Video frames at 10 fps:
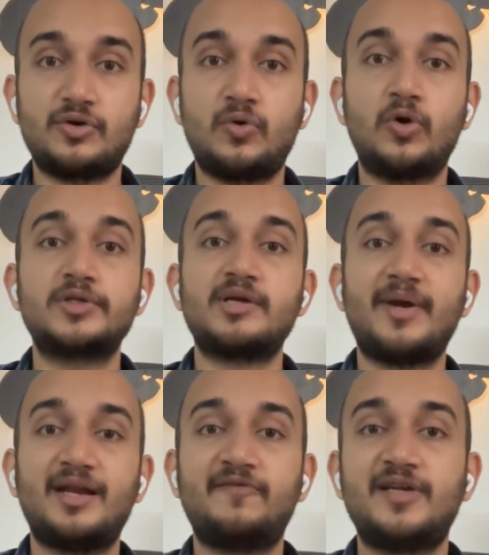you hold some
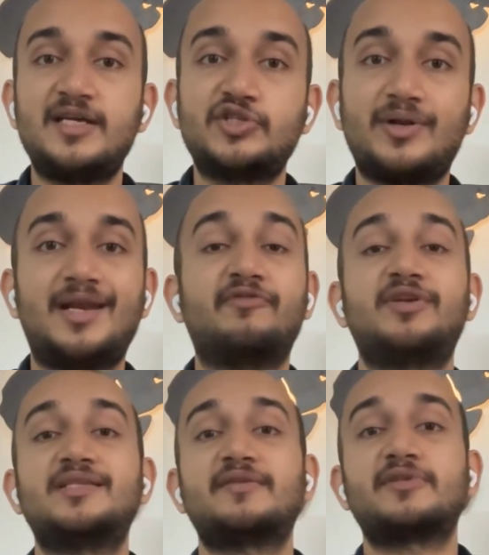NFTs, your
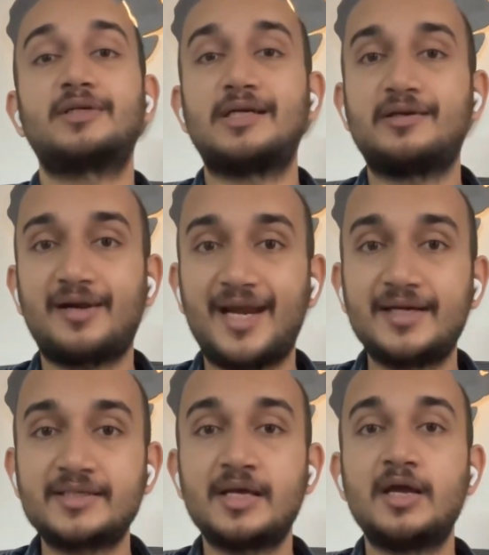NFTs have certain
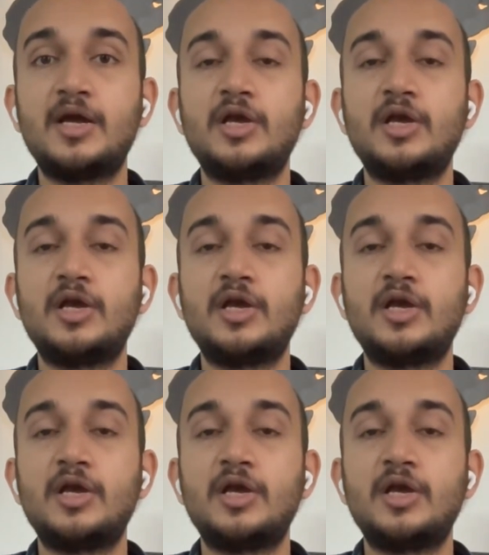traits,